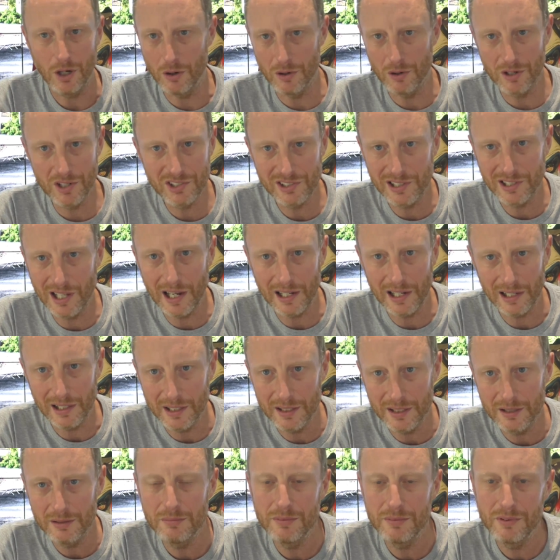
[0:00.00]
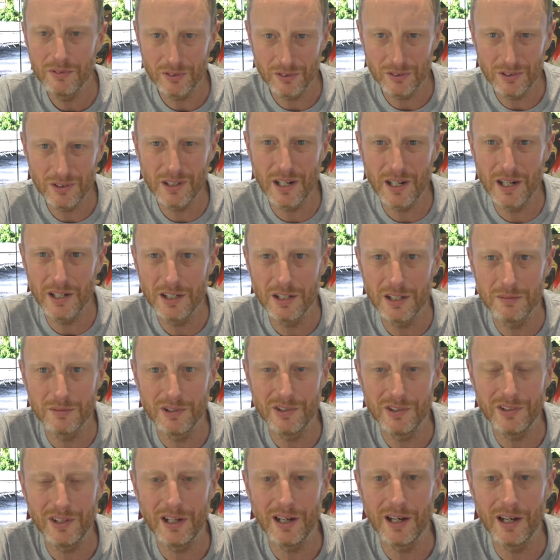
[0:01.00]
only slightly, so try to
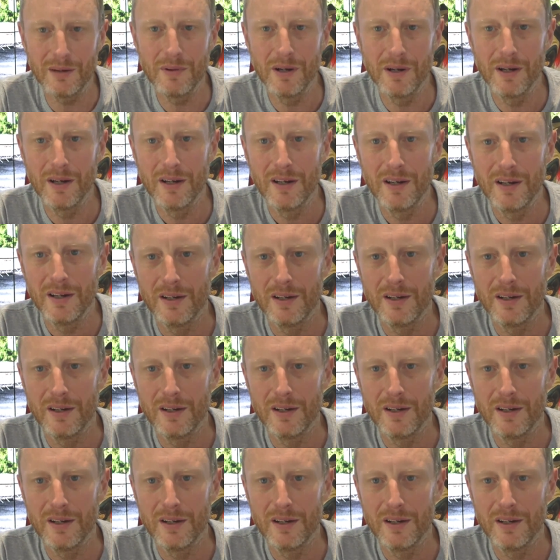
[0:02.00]
come on time.